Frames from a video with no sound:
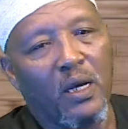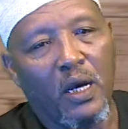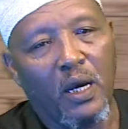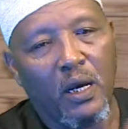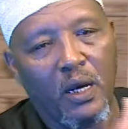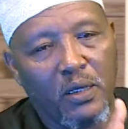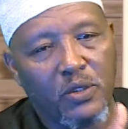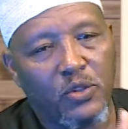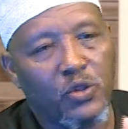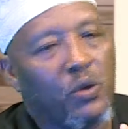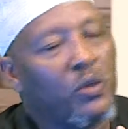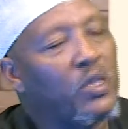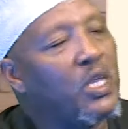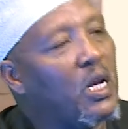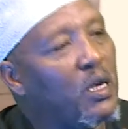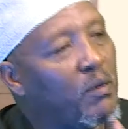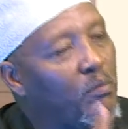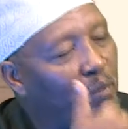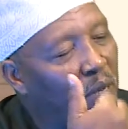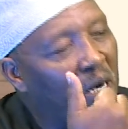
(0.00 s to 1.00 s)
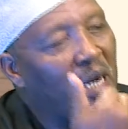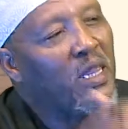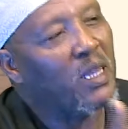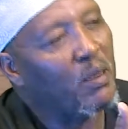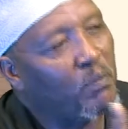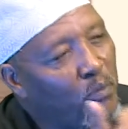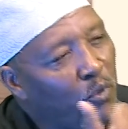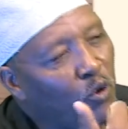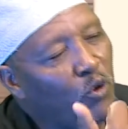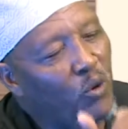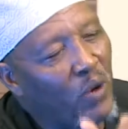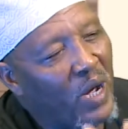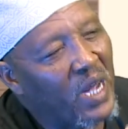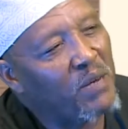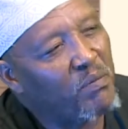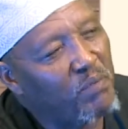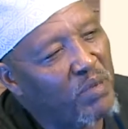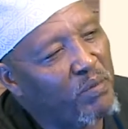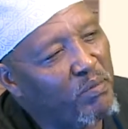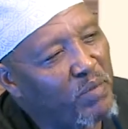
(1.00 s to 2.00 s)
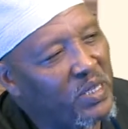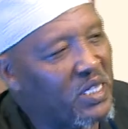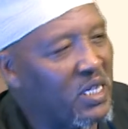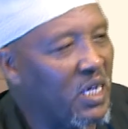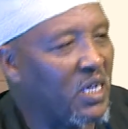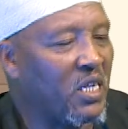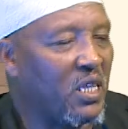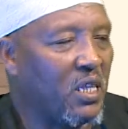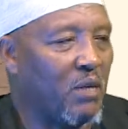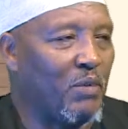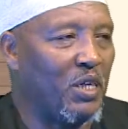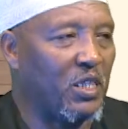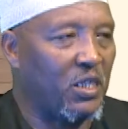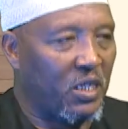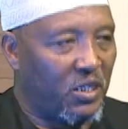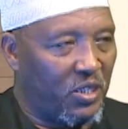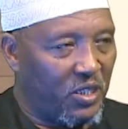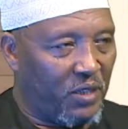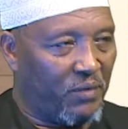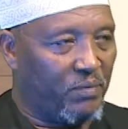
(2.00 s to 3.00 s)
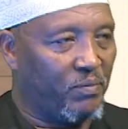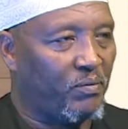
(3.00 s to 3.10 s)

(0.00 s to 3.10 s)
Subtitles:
so they'd rather go and be beaten in the madrasa.